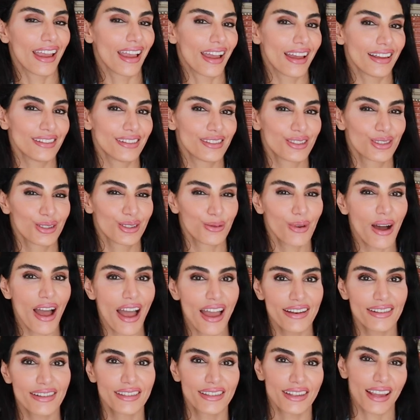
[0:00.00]
and
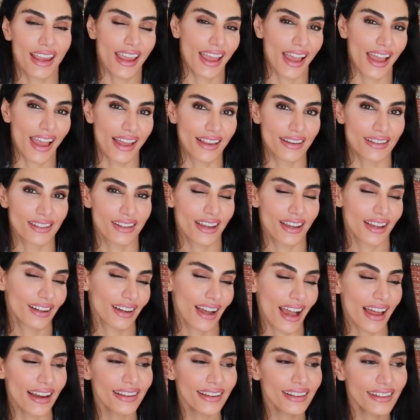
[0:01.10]
sweat and
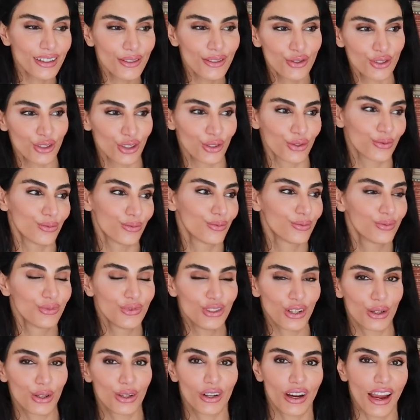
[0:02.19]
kind of gives your,
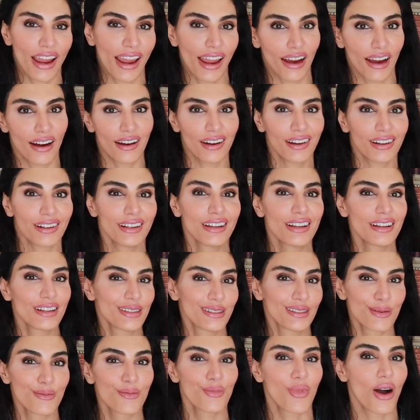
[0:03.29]
your hair
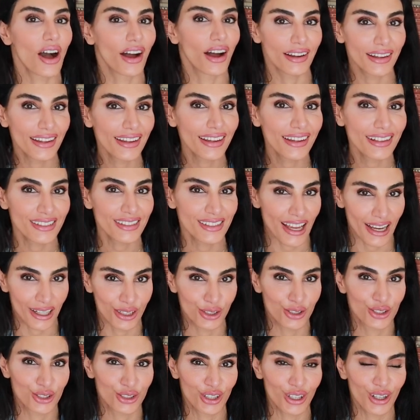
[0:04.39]
some body and
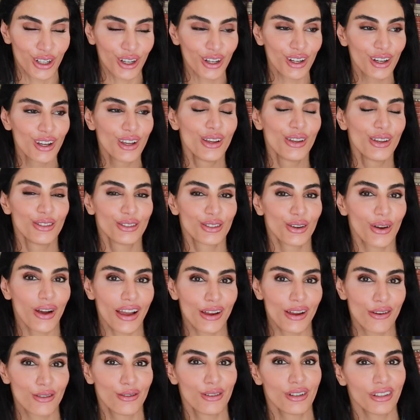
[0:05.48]
texture. So
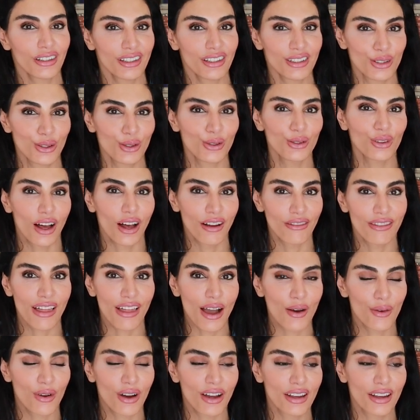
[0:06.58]
I really do love that